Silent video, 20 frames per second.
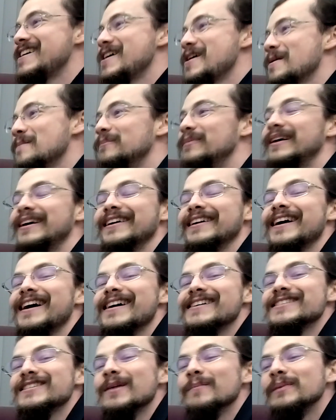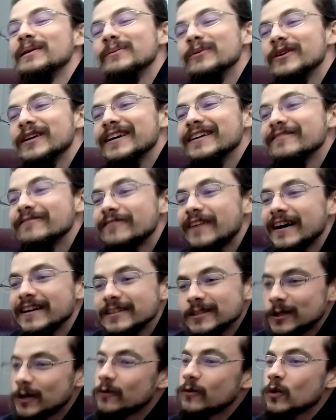but some people can find
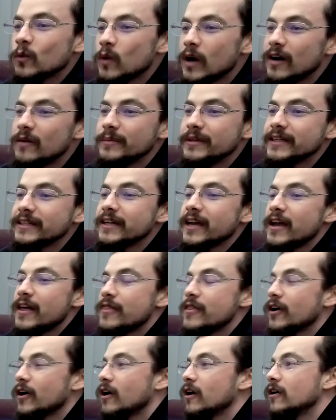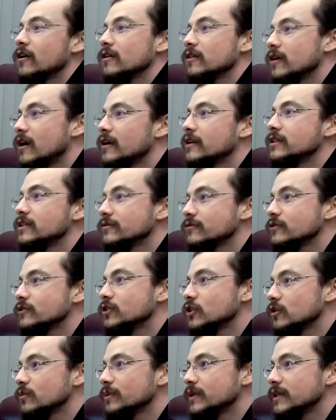it overwhelming. There are a lot of different
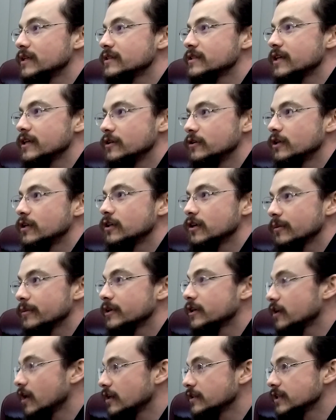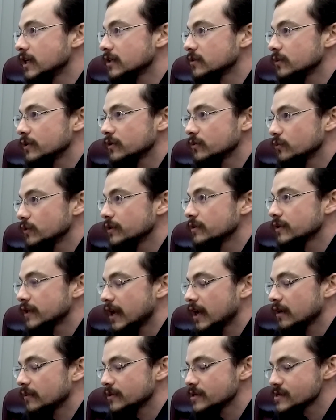terpenes that you can come in contact with
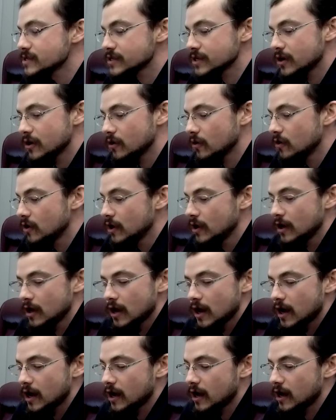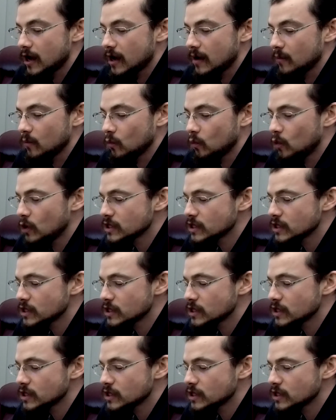cannabis. So one